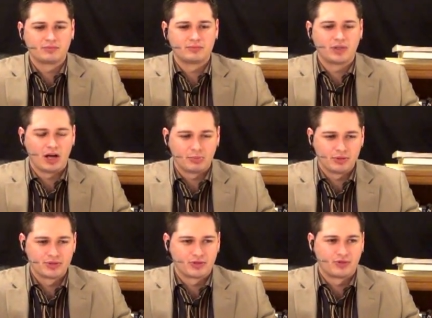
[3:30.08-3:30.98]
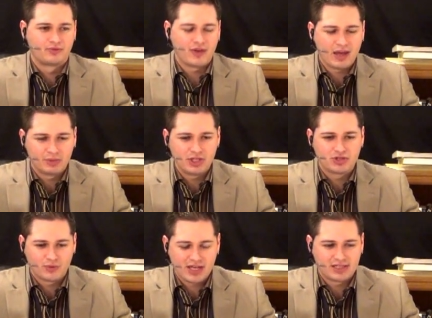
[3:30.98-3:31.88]
couples or families
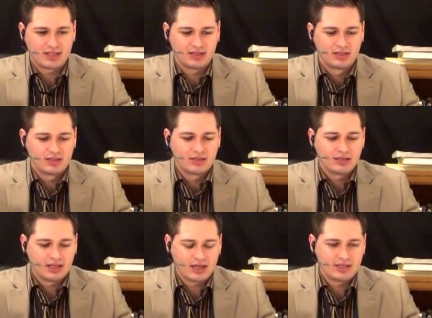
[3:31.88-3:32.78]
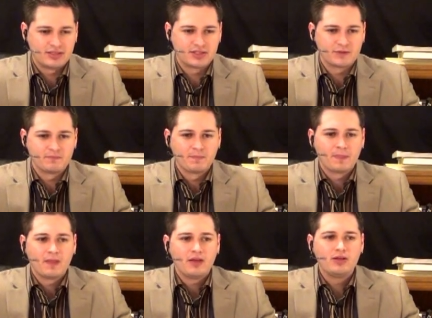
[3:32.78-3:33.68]
raising kids.
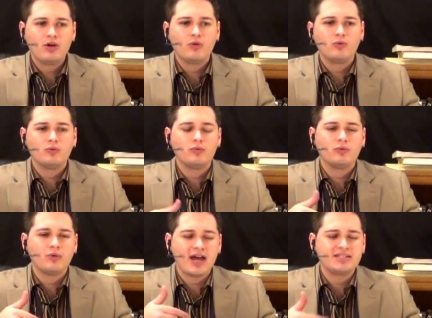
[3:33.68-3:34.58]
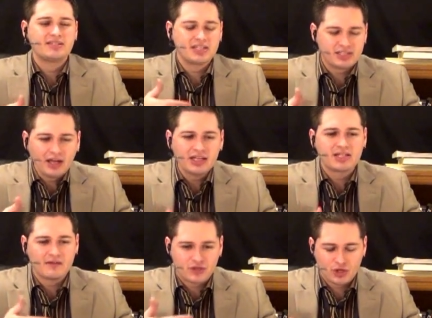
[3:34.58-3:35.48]
No, as the studies
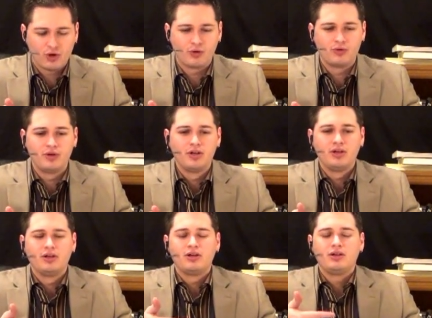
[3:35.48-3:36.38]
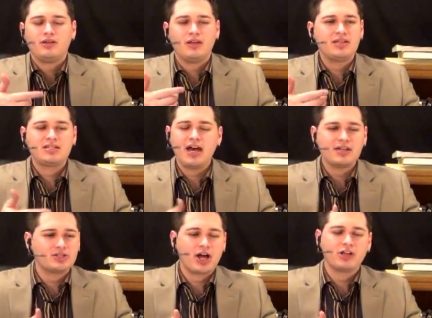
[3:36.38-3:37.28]
have shown, it's
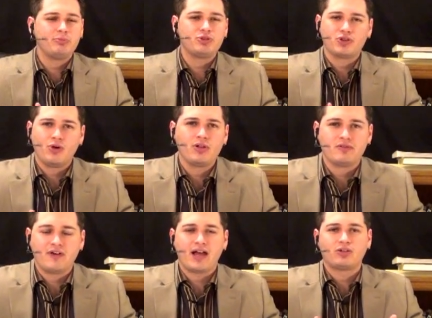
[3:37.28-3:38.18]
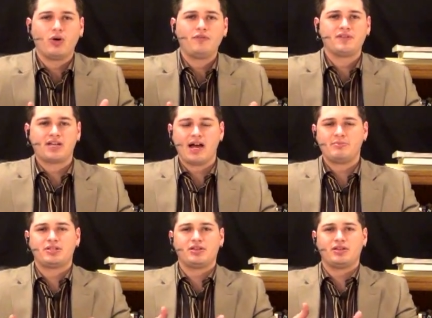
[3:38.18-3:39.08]
not child abuse at all. In fact,
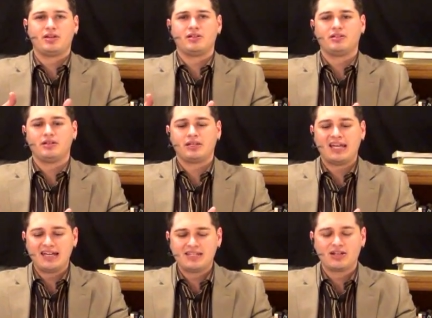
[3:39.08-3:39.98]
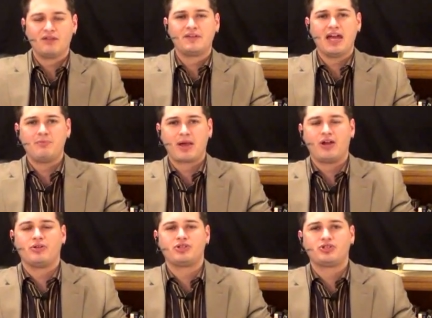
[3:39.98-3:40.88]
oftentimes the kids of gay
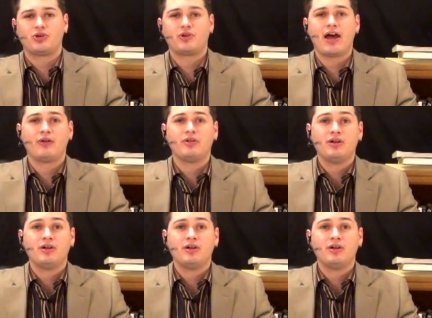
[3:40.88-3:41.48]
parents turn out